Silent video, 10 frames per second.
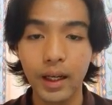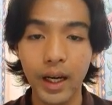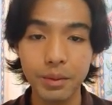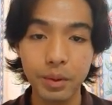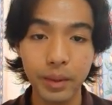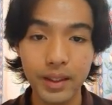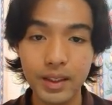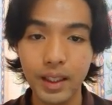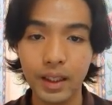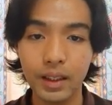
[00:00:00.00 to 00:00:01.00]
Catchment
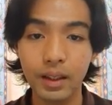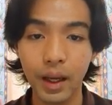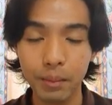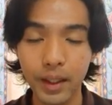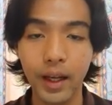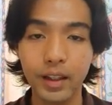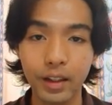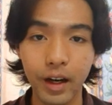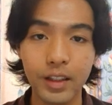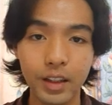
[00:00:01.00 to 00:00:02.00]
basins can be
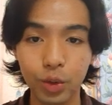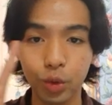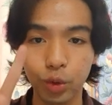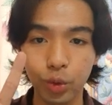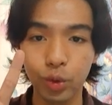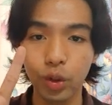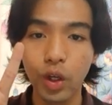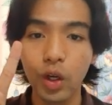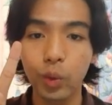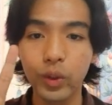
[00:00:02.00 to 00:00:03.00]
categorized into two,
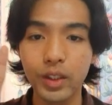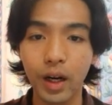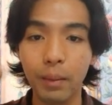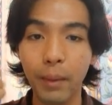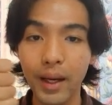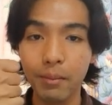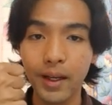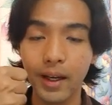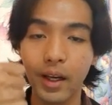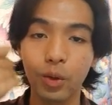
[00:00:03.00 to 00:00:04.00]
which are
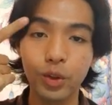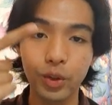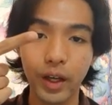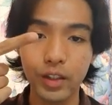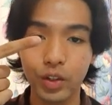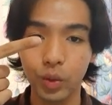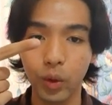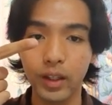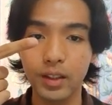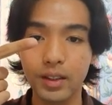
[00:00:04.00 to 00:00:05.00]
man-made and also natural
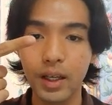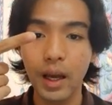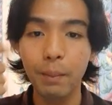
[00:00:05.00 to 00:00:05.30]
ones.